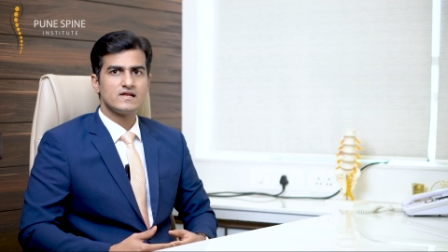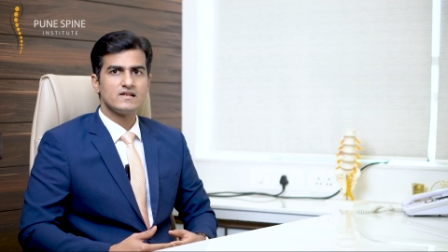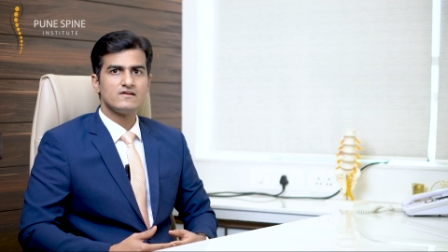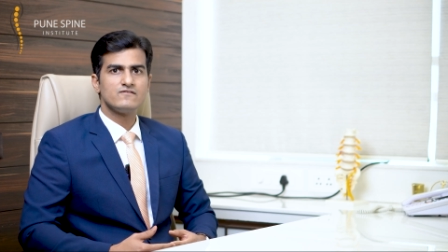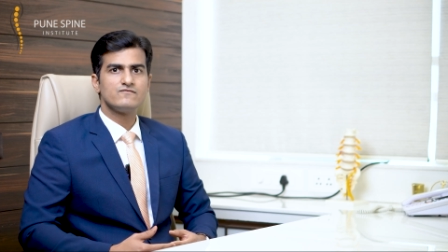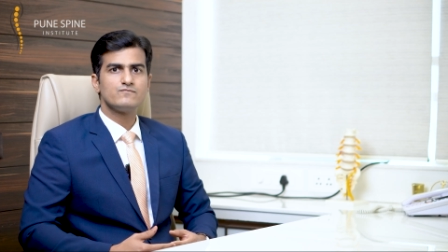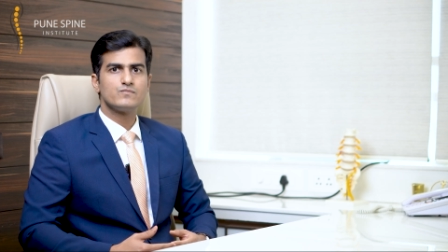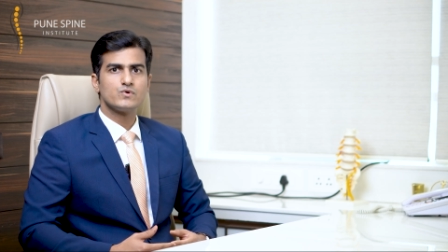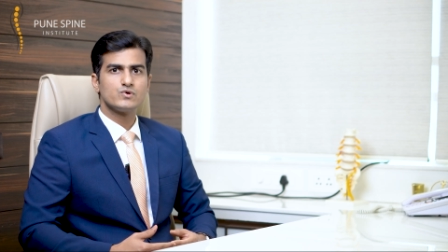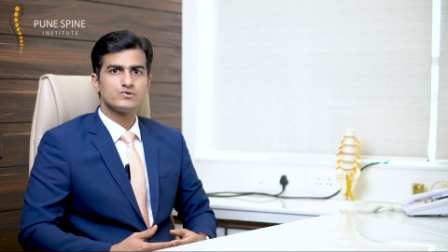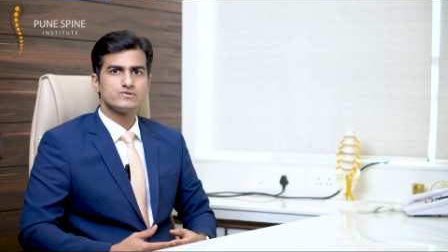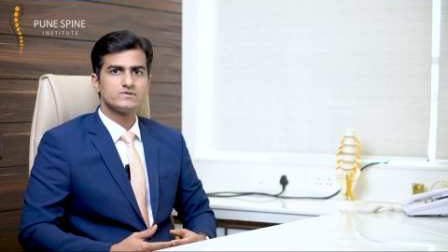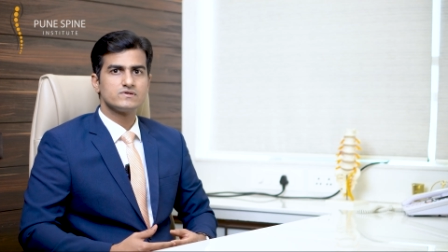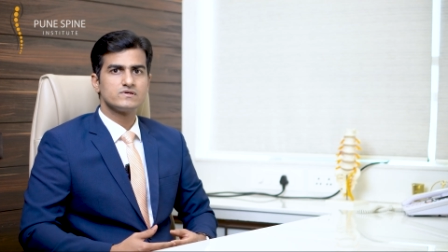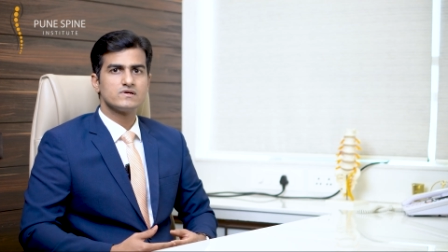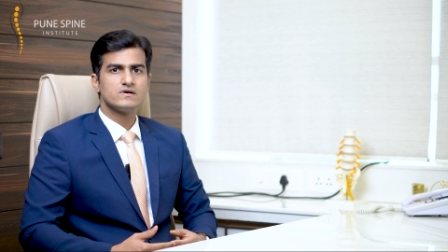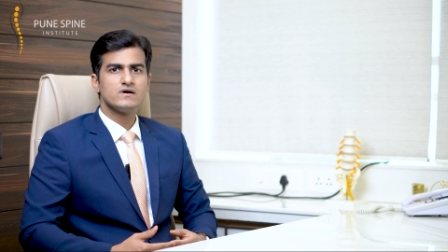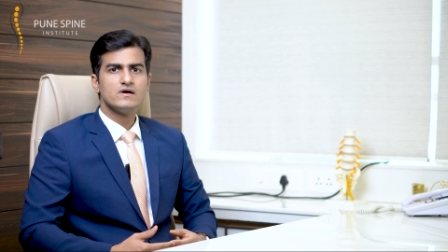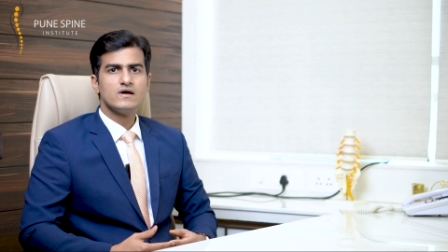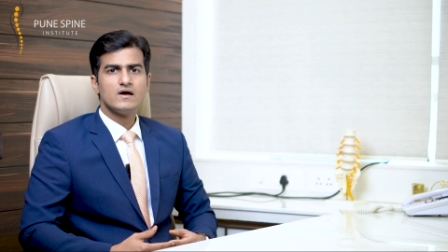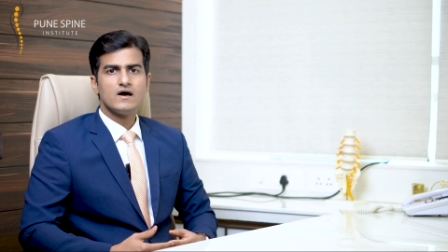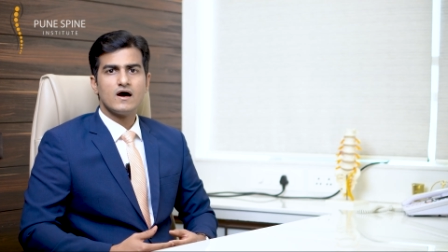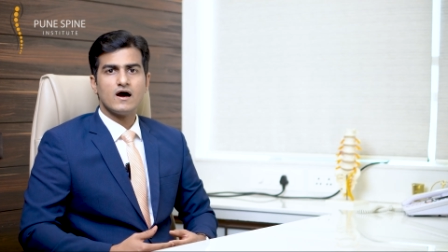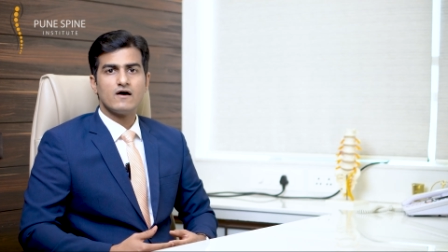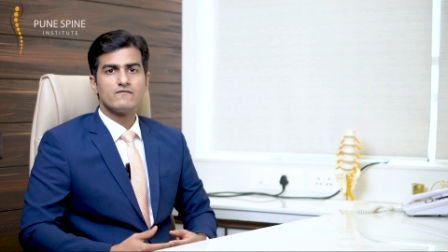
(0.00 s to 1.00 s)
ALIF procedure
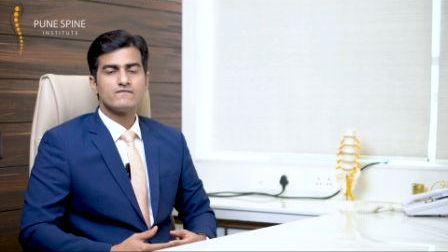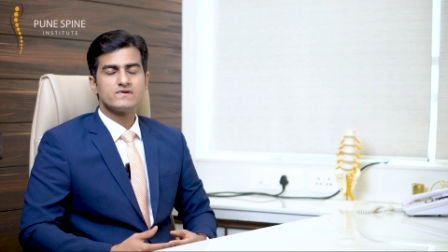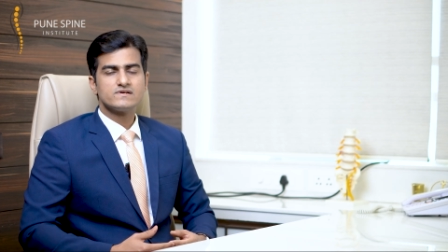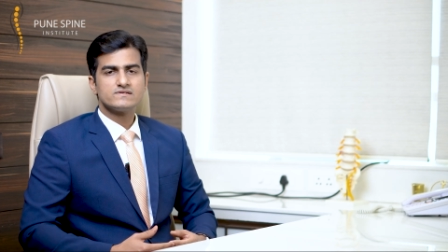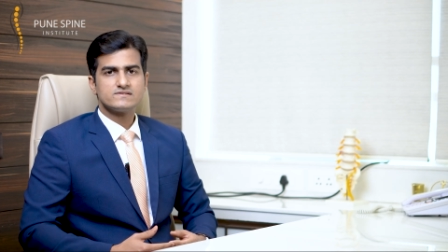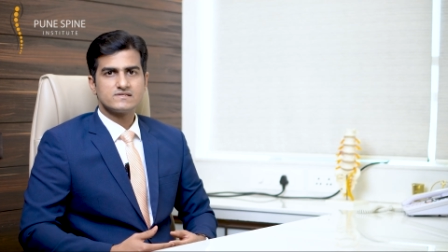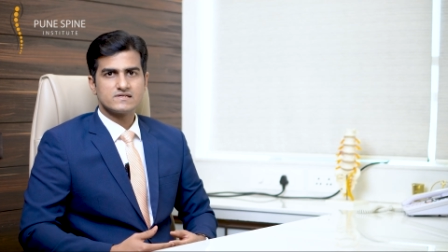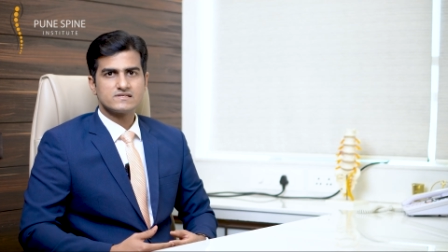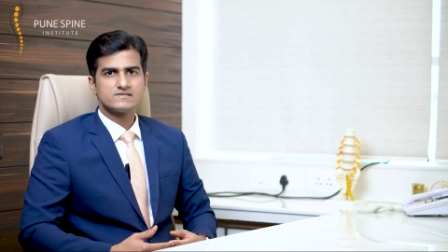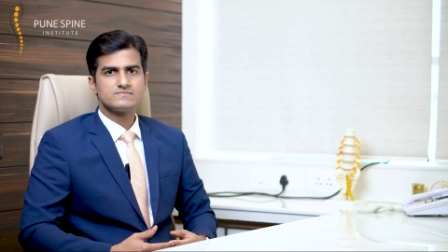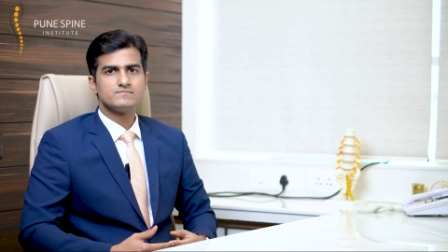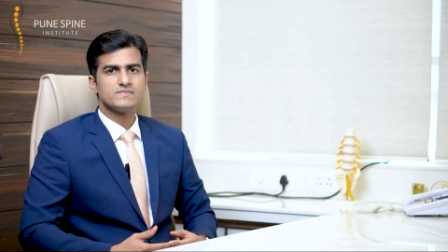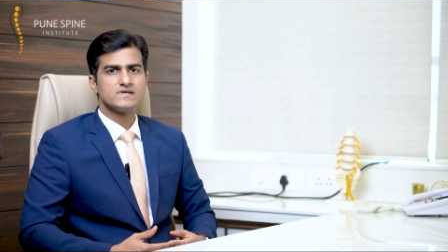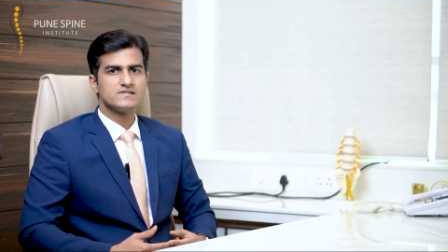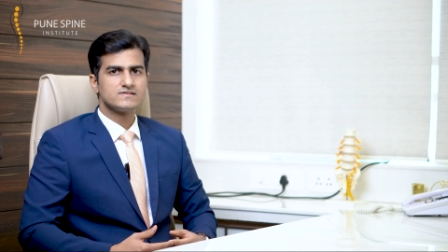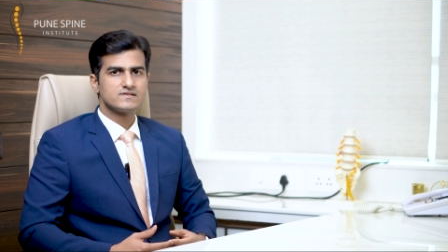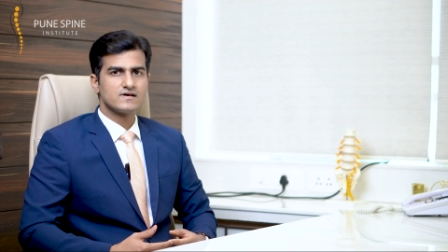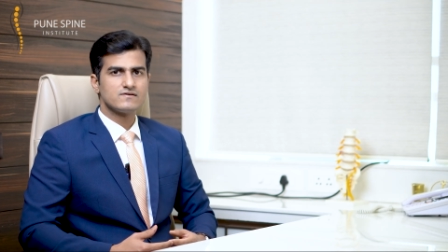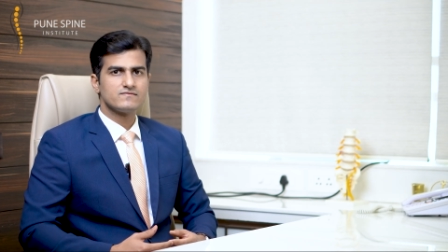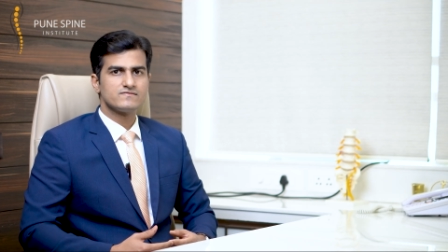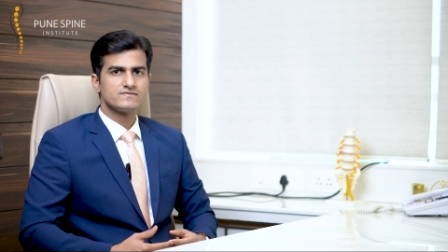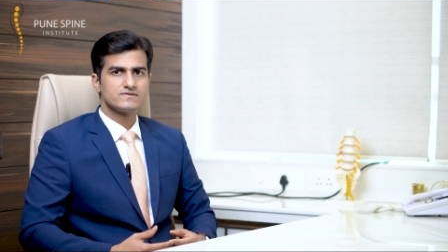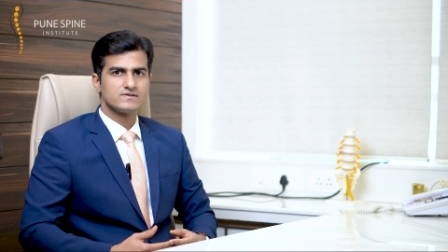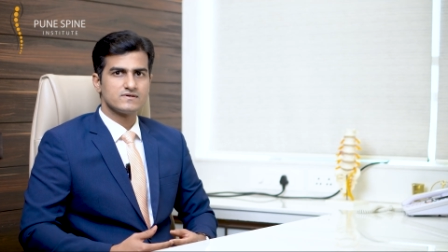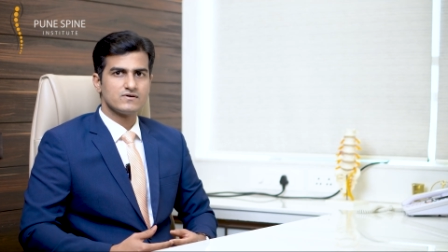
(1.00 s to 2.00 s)
after six months
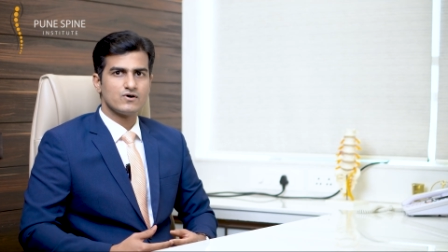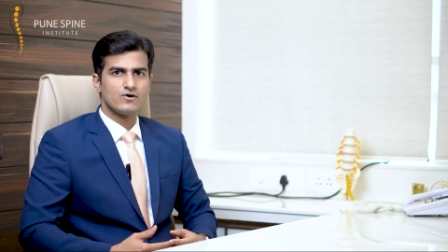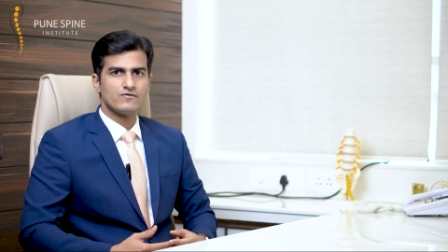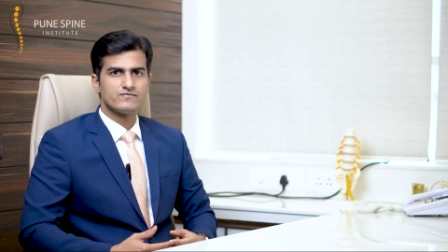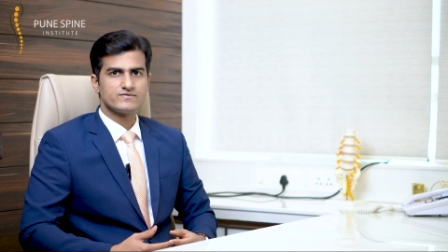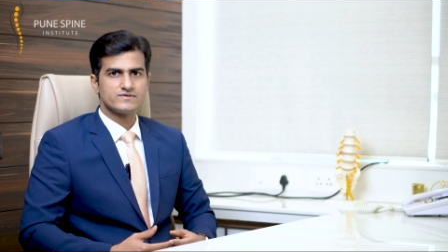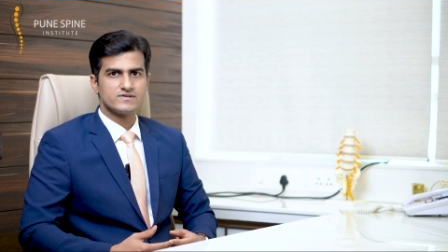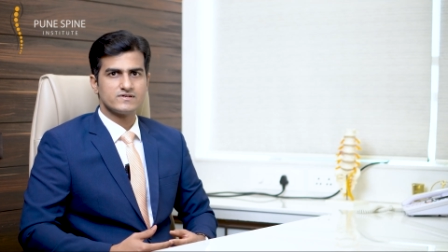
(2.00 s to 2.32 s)
of, of